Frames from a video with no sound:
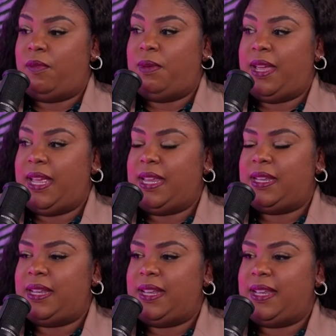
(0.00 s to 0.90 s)
But
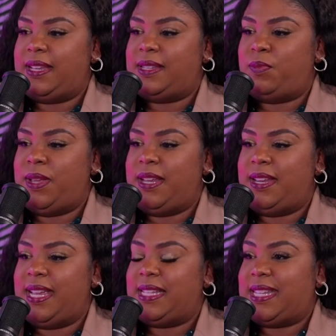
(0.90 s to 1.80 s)
it's
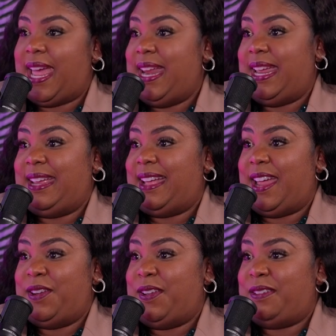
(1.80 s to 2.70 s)
been exciting. I
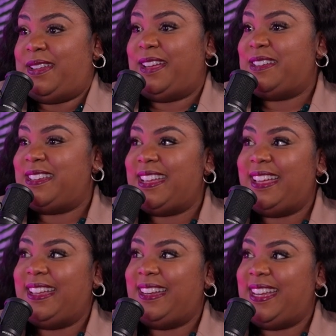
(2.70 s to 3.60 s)
don't know. Dr.
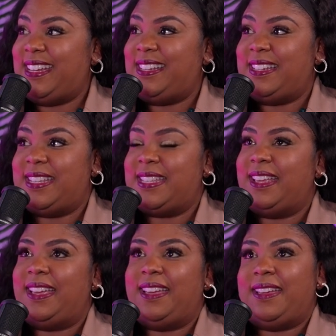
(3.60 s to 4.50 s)
Dunn is
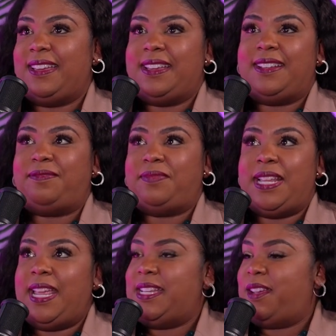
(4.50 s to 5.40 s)

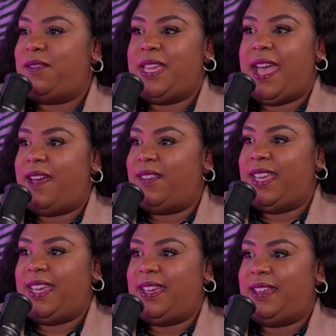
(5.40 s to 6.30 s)
an HIV
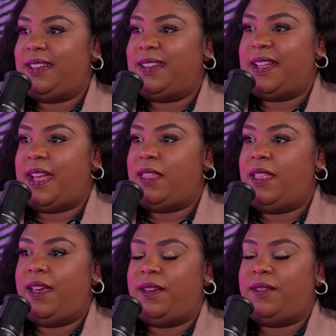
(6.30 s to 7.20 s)
advocate. I
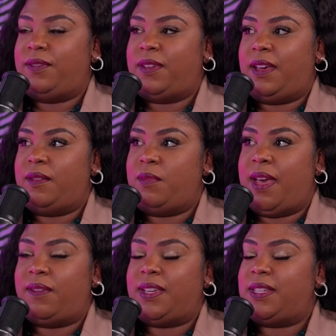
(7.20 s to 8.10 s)
love
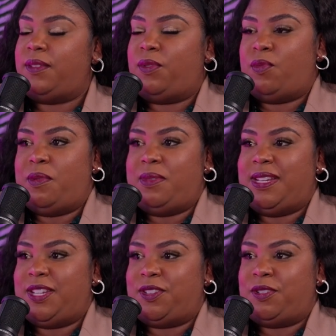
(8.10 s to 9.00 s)
advocacy for women
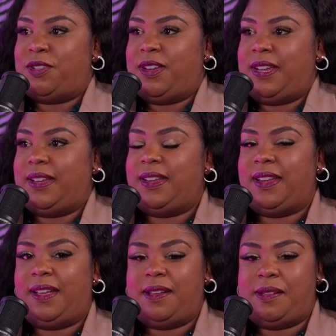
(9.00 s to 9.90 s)
and children.
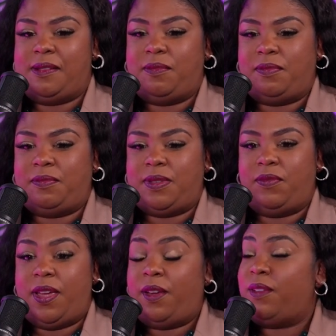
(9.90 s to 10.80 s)

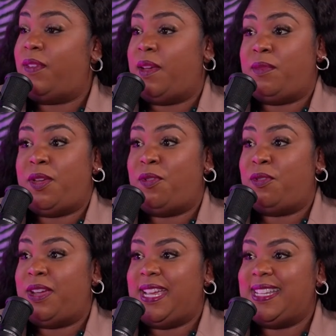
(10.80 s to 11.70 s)
Very family
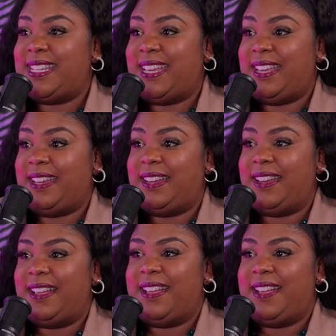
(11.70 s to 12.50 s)
oriented.